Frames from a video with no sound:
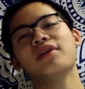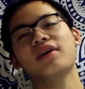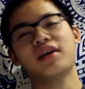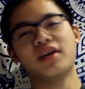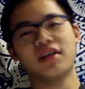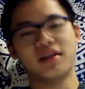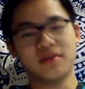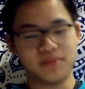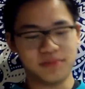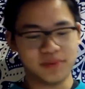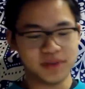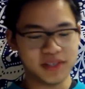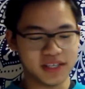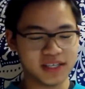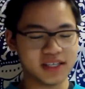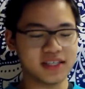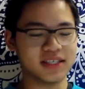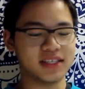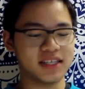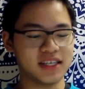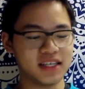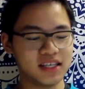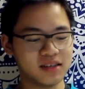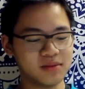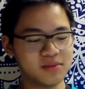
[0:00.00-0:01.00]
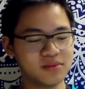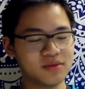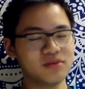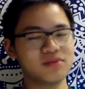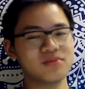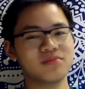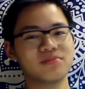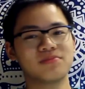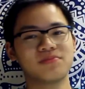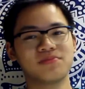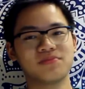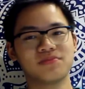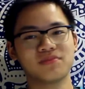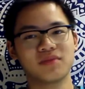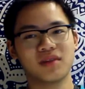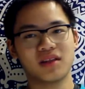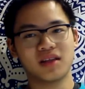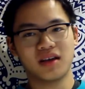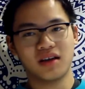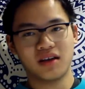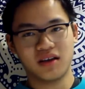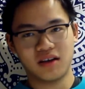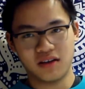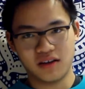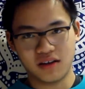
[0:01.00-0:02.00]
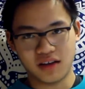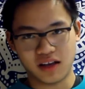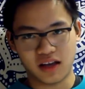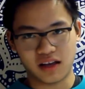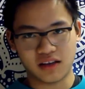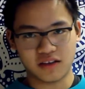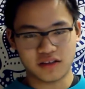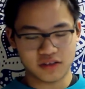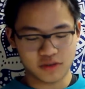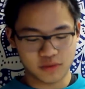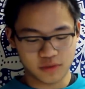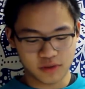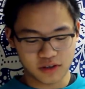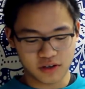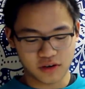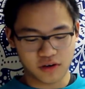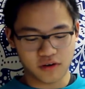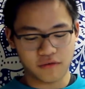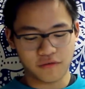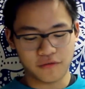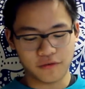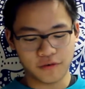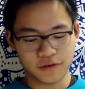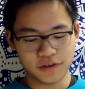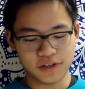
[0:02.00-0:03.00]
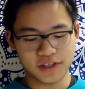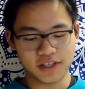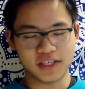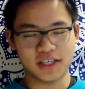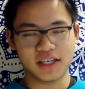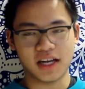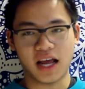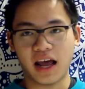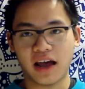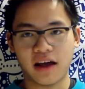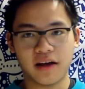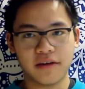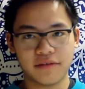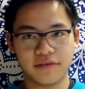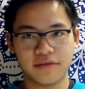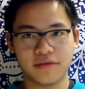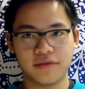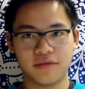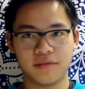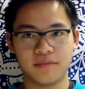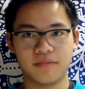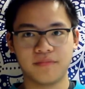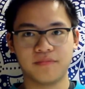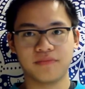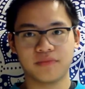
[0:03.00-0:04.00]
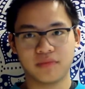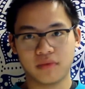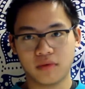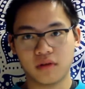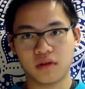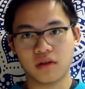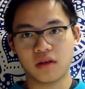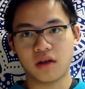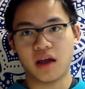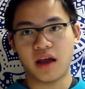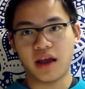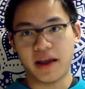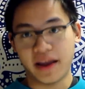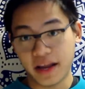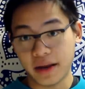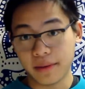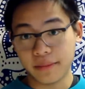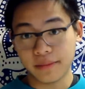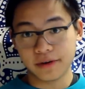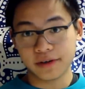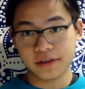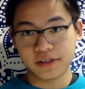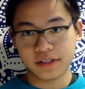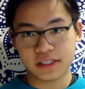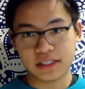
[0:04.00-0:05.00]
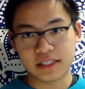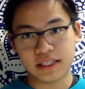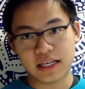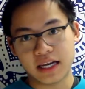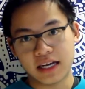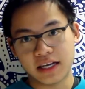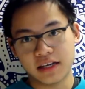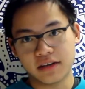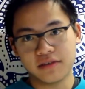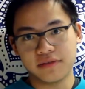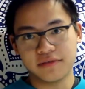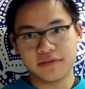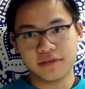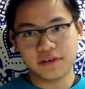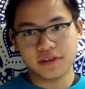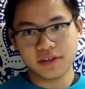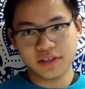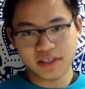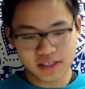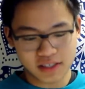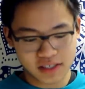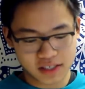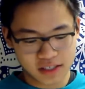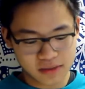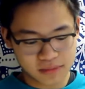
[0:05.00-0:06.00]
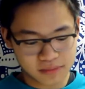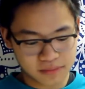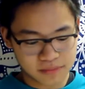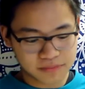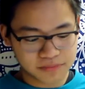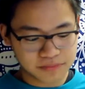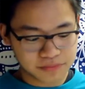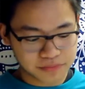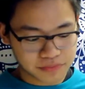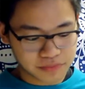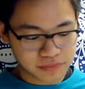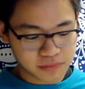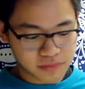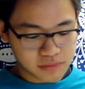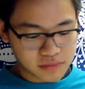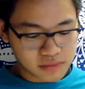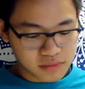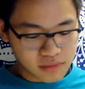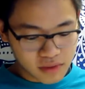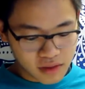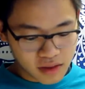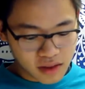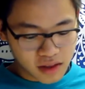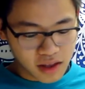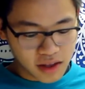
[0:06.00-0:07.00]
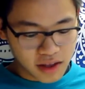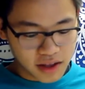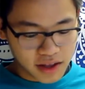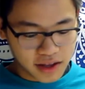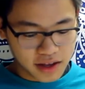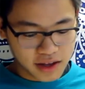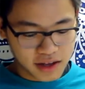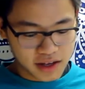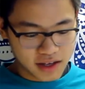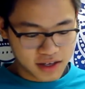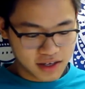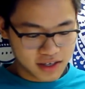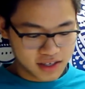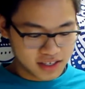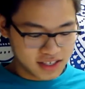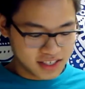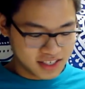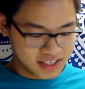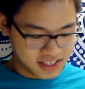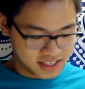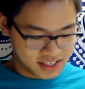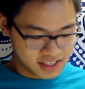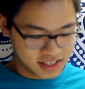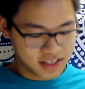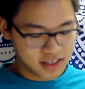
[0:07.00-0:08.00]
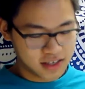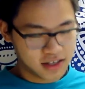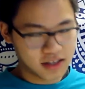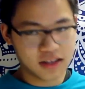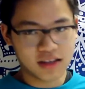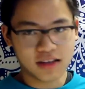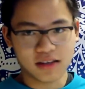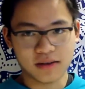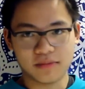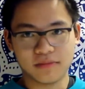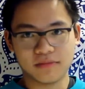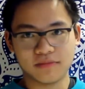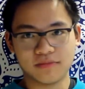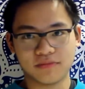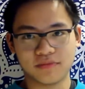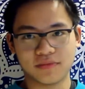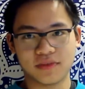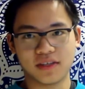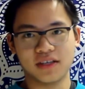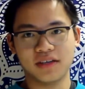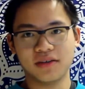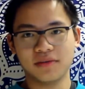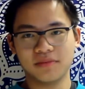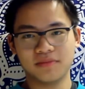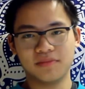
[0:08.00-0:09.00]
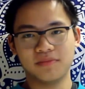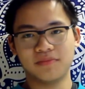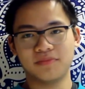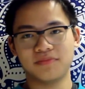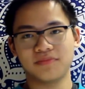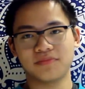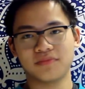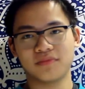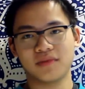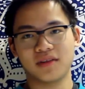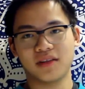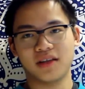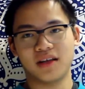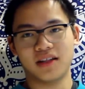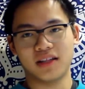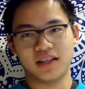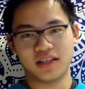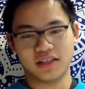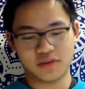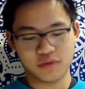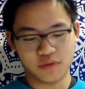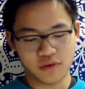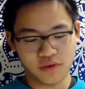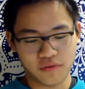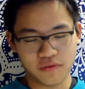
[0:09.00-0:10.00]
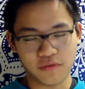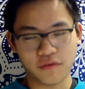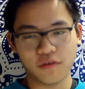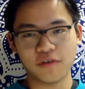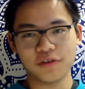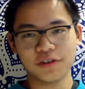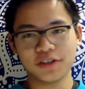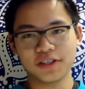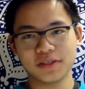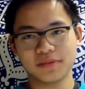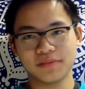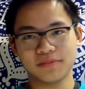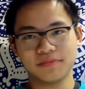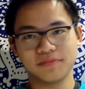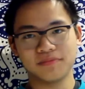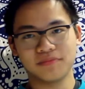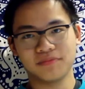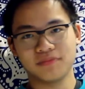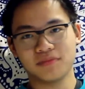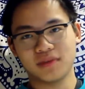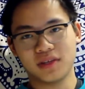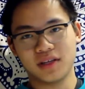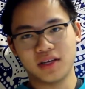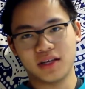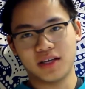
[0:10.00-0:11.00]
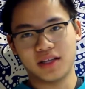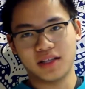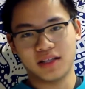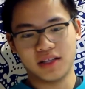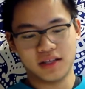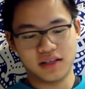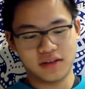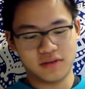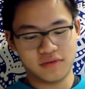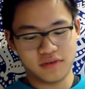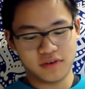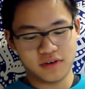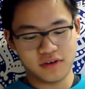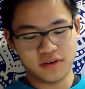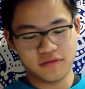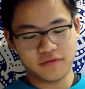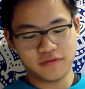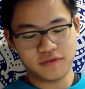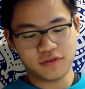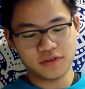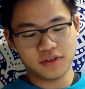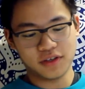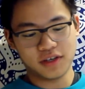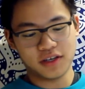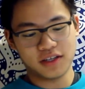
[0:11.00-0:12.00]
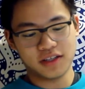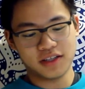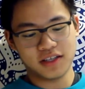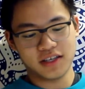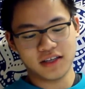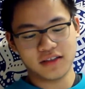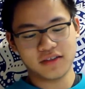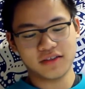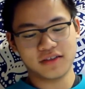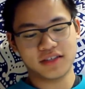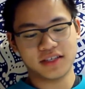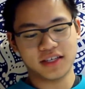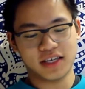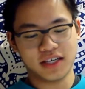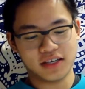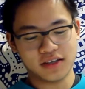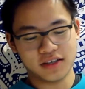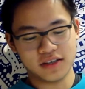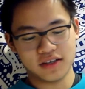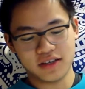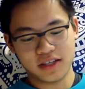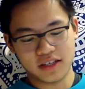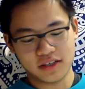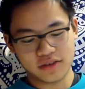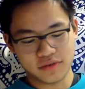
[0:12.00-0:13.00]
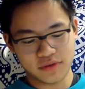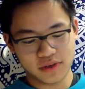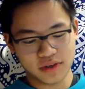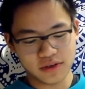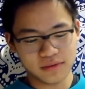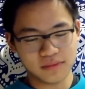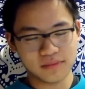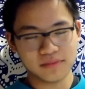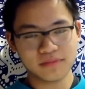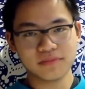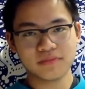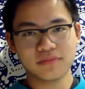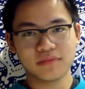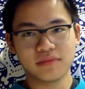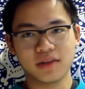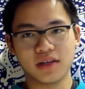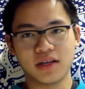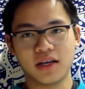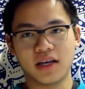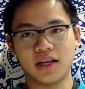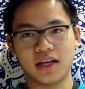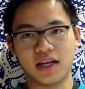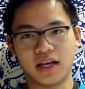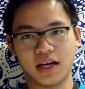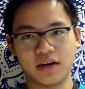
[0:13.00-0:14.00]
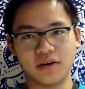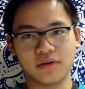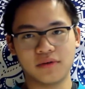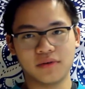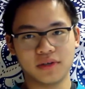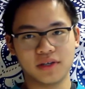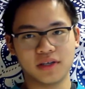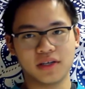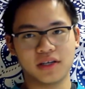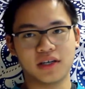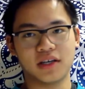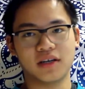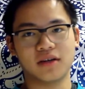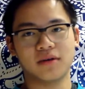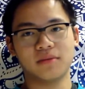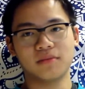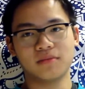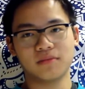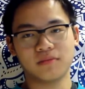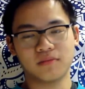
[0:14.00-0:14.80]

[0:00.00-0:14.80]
and be sustainable. Okay, so we're gonna fold it in half, hamburger style first. And here, that's one fold. And then we're gonna fold it on the other side as well. And now we're gonna